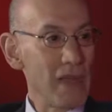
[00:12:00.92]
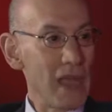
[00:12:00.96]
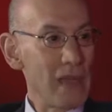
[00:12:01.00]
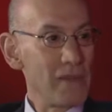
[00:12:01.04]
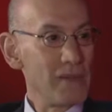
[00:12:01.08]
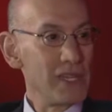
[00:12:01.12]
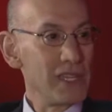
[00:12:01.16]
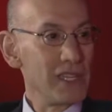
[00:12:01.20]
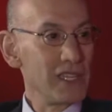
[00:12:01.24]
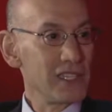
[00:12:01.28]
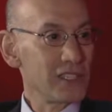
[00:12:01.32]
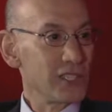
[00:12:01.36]

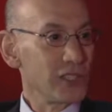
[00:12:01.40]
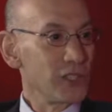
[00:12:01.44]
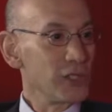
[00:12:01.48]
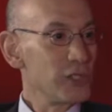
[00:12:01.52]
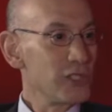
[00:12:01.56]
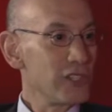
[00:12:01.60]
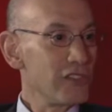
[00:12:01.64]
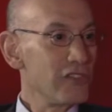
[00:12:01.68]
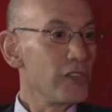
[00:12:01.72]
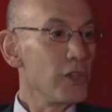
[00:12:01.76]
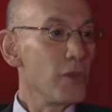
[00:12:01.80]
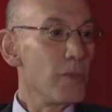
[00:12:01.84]
maybe to
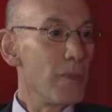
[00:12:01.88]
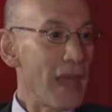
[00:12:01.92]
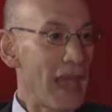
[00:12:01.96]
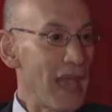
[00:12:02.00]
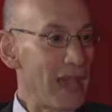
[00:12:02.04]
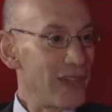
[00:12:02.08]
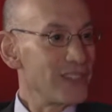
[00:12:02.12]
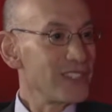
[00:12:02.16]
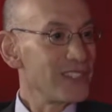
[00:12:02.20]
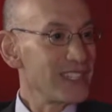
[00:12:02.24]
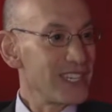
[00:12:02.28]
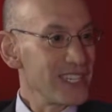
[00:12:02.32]
lose a few
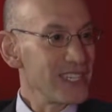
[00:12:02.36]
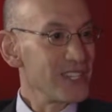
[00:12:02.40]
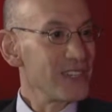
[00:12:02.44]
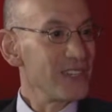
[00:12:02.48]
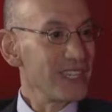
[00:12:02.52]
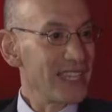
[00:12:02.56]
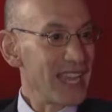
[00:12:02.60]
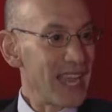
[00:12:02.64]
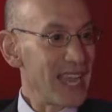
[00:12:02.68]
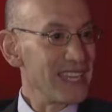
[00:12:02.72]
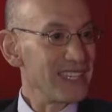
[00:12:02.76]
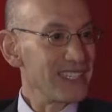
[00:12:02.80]
pounds that you
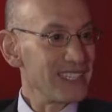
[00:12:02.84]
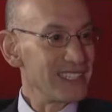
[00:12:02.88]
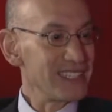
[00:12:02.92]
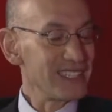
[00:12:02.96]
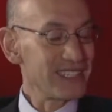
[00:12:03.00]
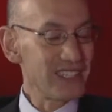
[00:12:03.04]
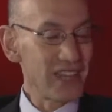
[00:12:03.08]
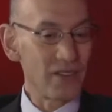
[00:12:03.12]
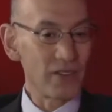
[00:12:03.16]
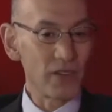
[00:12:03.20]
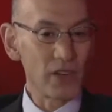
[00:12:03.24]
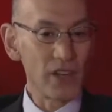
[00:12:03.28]
had gained in
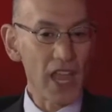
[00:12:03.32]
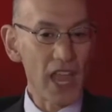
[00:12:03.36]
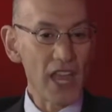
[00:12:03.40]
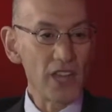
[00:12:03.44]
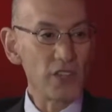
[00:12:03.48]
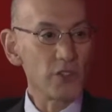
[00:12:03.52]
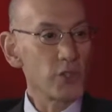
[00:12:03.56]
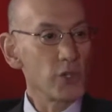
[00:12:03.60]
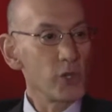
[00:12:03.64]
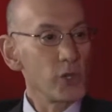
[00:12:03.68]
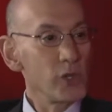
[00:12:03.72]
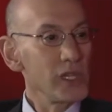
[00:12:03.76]
the summer
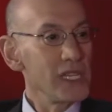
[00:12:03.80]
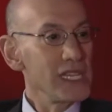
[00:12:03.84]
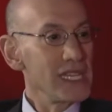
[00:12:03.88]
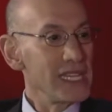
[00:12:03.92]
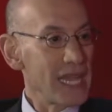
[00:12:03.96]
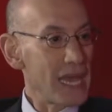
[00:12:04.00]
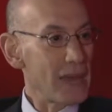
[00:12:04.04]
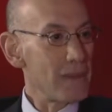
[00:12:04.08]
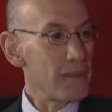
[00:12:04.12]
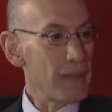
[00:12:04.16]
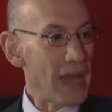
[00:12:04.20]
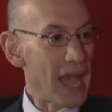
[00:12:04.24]
and truly
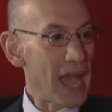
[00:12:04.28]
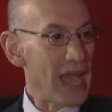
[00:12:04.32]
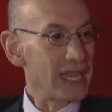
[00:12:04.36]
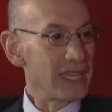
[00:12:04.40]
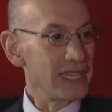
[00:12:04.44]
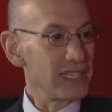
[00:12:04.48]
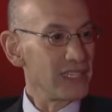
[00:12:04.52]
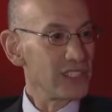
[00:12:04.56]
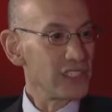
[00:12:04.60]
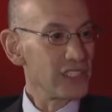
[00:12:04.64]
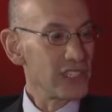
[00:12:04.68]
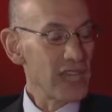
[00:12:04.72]
get
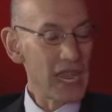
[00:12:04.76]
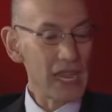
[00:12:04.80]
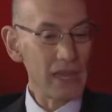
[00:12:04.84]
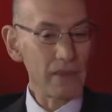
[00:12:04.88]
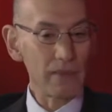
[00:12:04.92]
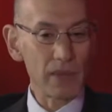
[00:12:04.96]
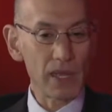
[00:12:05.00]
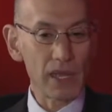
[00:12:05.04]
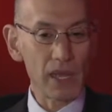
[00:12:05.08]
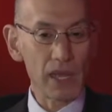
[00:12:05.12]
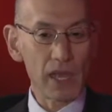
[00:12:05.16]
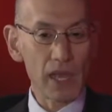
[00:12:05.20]
back in
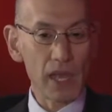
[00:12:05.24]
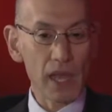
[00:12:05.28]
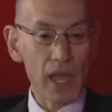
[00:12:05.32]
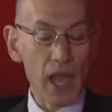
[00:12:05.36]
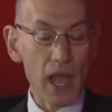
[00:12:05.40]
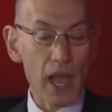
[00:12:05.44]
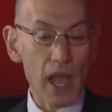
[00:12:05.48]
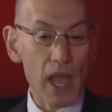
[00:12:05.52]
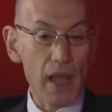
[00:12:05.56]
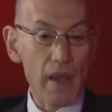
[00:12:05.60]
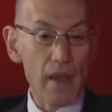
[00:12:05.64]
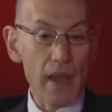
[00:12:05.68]
shape.
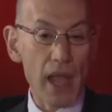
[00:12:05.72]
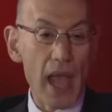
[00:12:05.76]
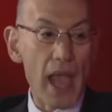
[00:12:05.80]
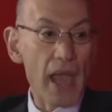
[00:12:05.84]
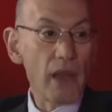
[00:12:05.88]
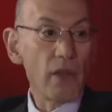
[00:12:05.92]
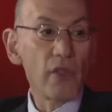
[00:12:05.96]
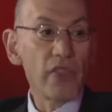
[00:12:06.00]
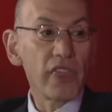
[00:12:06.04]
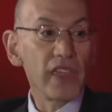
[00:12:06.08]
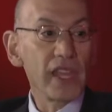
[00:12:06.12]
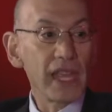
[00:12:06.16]

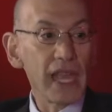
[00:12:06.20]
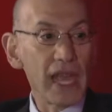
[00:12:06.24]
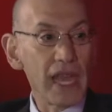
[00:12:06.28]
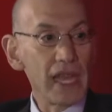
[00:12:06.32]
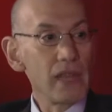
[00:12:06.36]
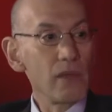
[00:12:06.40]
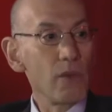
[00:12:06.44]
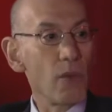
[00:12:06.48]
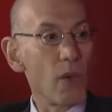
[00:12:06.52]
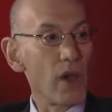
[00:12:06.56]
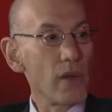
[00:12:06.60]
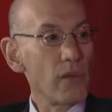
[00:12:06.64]
I don't think
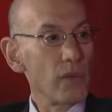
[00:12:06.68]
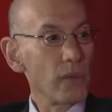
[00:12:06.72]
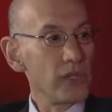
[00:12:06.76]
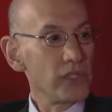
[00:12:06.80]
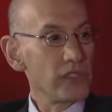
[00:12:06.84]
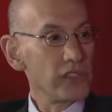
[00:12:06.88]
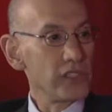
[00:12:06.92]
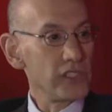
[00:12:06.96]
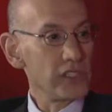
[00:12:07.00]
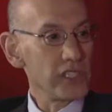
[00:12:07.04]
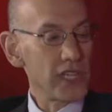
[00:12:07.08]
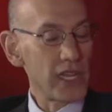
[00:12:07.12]
anyone
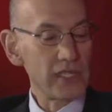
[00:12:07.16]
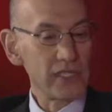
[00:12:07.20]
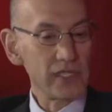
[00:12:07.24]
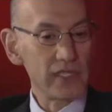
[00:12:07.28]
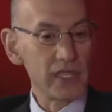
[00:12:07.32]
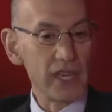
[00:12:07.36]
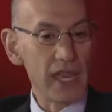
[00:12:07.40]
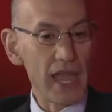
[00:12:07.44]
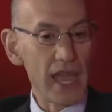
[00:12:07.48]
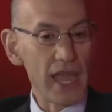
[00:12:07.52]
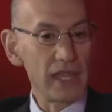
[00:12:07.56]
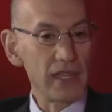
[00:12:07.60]
would suggest
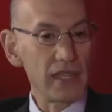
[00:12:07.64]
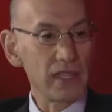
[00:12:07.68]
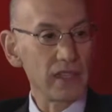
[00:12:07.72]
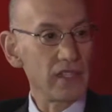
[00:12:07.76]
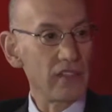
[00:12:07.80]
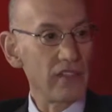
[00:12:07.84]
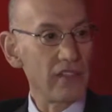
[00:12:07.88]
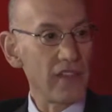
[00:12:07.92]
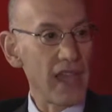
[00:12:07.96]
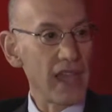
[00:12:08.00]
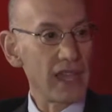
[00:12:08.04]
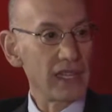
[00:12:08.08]
today that
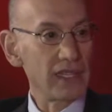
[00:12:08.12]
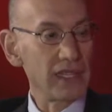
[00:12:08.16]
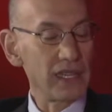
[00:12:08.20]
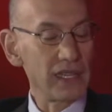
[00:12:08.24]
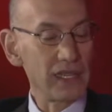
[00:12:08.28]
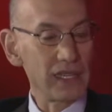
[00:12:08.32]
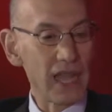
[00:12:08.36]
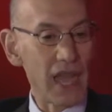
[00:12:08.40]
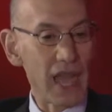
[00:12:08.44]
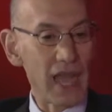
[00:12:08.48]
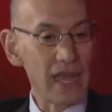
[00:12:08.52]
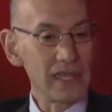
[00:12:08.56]
the fact
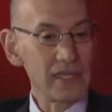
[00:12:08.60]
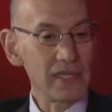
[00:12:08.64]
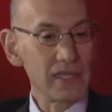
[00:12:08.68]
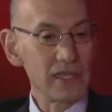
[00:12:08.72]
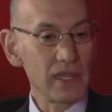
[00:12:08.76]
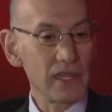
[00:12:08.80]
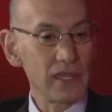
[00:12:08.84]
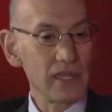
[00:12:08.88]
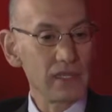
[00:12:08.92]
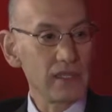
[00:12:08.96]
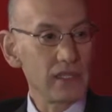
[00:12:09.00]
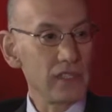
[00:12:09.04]
that guys
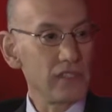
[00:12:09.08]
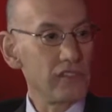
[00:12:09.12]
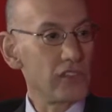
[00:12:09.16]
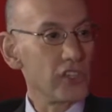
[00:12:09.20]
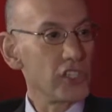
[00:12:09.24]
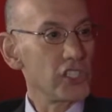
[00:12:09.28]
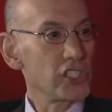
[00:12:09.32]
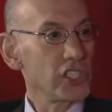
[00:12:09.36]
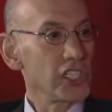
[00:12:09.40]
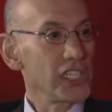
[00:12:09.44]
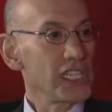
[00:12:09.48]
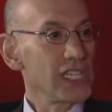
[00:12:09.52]
did
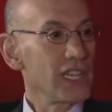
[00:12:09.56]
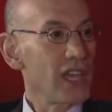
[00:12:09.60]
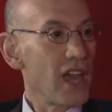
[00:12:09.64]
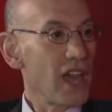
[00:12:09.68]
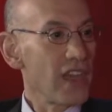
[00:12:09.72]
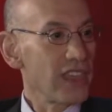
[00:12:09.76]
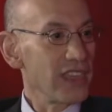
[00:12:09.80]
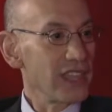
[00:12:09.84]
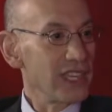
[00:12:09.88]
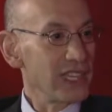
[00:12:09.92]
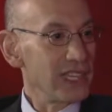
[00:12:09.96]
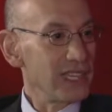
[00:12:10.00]
virtually
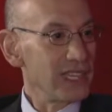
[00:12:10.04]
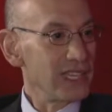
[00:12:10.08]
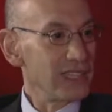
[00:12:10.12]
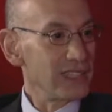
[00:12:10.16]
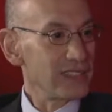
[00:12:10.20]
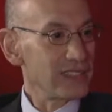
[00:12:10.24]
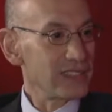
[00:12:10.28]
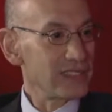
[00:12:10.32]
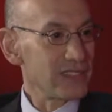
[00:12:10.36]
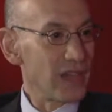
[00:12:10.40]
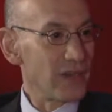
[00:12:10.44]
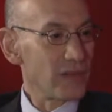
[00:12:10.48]
nothing in
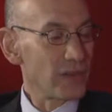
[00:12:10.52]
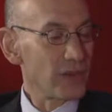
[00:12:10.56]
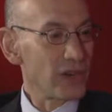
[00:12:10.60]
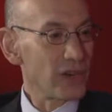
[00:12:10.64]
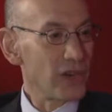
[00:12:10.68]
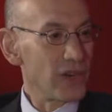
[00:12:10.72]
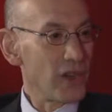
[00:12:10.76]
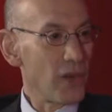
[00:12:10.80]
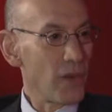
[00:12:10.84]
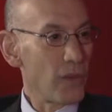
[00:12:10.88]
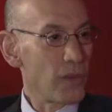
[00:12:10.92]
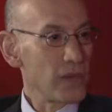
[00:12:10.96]
the
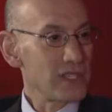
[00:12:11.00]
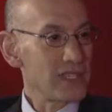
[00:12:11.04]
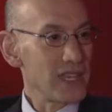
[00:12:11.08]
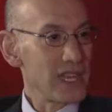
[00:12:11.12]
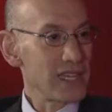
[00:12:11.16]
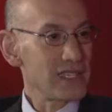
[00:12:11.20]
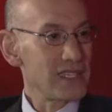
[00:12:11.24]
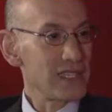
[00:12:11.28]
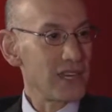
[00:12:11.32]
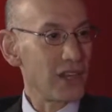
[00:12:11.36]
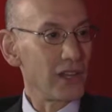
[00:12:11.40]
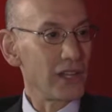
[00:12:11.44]
summer was
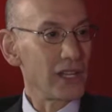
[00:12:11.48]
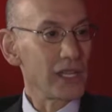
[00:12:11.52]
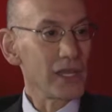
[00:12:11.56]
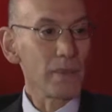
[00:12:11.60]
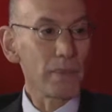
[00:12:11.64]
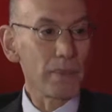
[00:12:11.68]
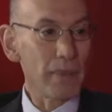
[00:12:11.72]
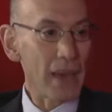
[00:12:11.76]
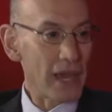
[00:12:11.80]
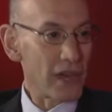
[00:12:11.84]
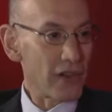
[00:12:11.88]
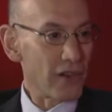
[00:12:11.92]
necessarily
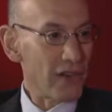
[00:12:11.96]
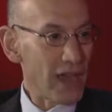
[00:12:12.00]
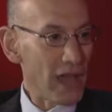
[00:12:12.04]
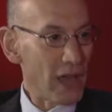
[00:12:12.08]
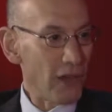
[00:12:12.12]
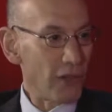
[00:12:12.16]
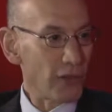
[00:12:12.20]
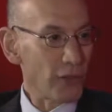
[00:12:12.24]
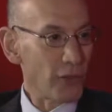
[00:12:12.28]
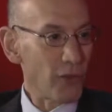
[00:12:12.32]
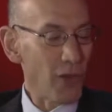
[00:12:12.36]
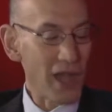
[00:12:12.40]
better
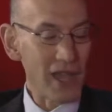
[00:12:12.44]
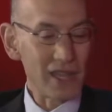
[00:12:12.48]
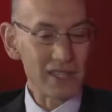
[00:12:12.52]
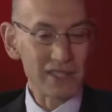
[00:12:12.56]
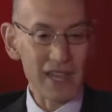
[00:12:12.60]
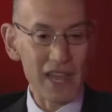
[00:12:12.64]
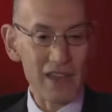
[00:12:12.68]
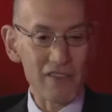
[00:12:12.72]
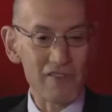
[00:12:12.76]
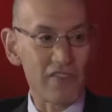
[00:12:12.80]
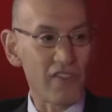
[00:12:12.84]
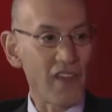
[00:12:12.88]

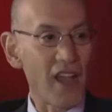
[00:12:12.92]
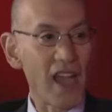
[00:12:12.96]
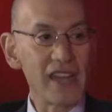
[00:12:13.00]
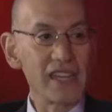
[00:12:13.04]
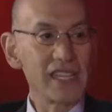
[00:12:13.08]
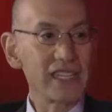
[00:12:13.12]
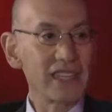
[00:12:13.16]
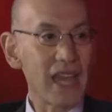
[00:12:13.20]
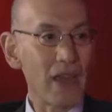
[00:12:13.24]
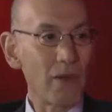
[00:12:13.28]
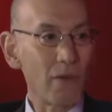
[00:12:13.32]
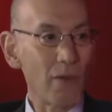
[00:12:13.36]
health-wise and
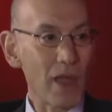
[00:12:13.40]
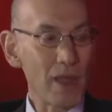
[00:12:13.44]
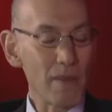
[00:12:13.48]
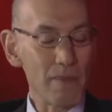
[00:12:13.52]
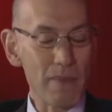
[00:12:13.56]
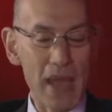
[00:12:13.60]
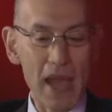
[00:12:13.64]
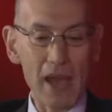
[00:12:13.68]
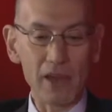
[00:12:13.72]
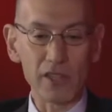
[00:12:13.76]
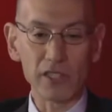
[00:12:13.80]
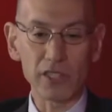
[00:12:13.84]
finding that
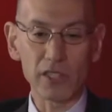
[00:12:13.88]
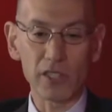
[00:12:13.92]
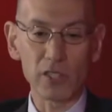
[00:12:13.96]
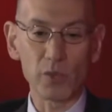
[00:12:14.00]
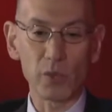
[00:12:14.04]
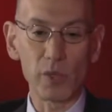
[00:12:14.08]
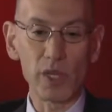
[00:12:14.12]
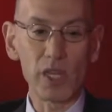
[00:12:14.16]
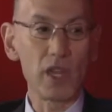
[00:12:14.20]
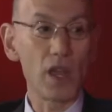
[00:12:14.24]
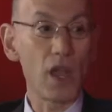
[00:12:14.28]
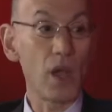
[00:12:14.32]
right balance
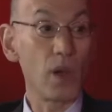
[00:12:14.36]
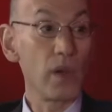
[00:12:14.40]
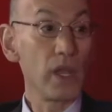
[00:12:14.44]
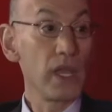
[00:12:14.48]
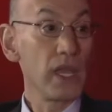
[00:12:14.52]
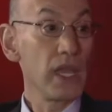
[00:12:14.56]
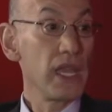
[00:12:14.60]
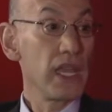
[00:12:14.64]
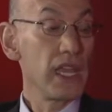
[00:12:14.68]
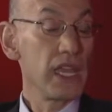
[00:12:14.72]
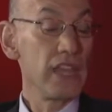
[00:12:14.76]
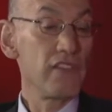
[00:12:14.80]
because we know
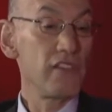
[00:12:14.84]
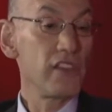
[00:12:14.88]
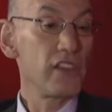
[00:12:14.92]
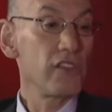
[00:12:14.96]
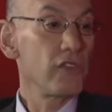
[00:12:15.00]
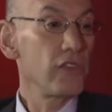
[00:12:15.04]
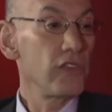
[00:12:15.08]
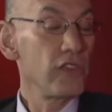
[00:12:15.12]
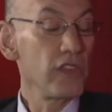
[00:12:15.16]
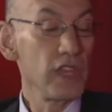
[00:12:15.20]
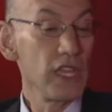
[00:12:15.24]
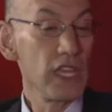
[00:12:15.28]
even
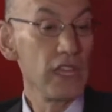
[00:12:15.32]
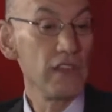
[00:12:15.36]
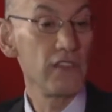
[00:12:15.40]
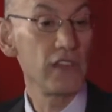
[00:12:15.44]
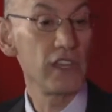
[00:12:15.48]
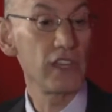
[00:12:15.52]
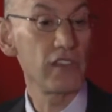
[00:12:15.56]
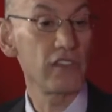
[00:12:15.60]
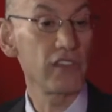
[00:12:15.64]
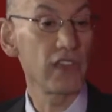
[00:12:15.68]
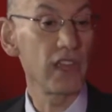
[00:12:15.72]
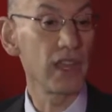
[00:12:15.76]
if
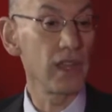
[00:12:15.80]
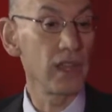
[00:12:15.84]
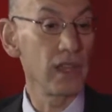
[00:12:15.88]
even if